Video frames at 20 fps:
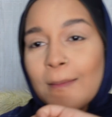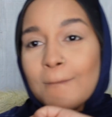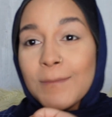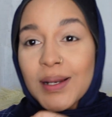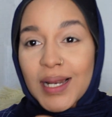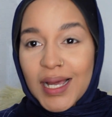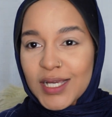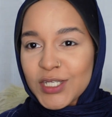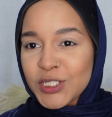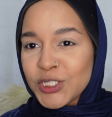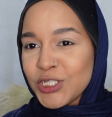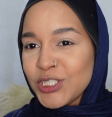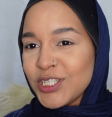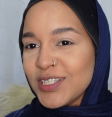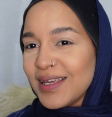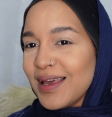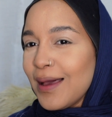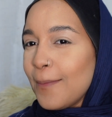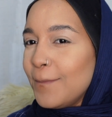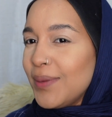Blush.
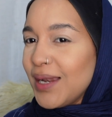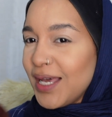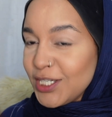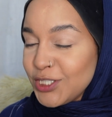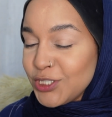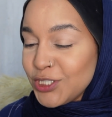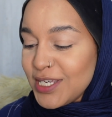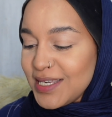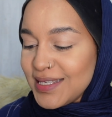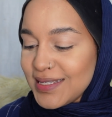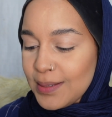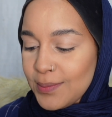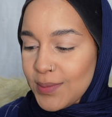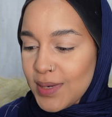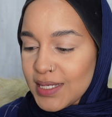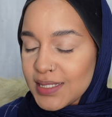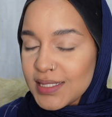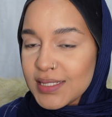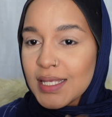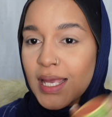Blush is a
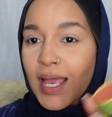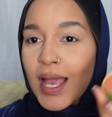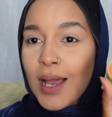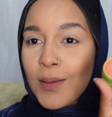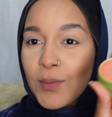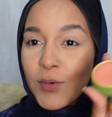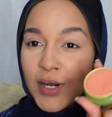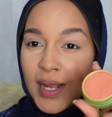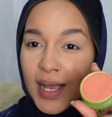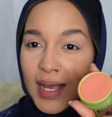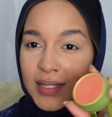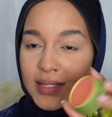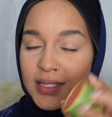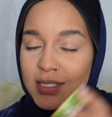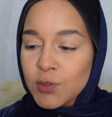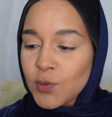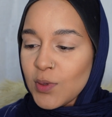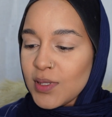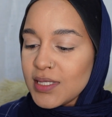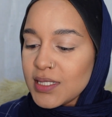must. I'm gonna add
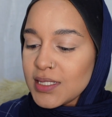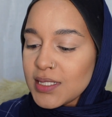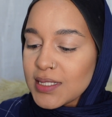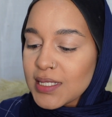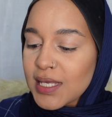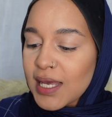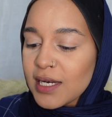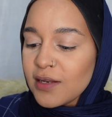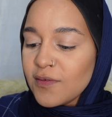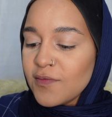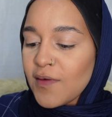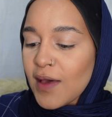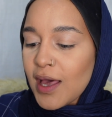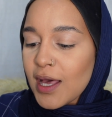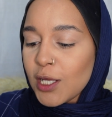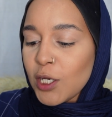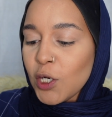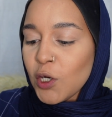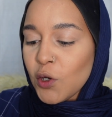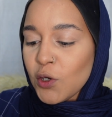this one. This is kind of a
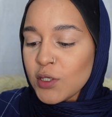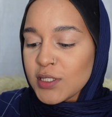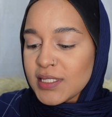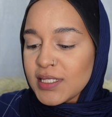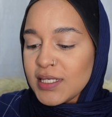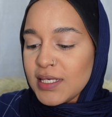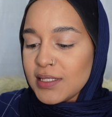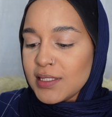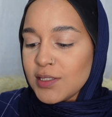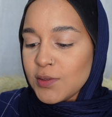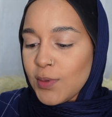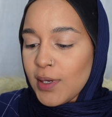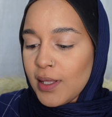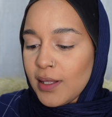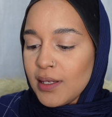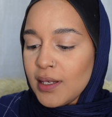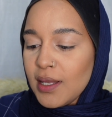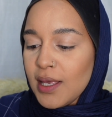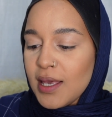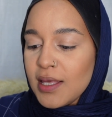glossy as well.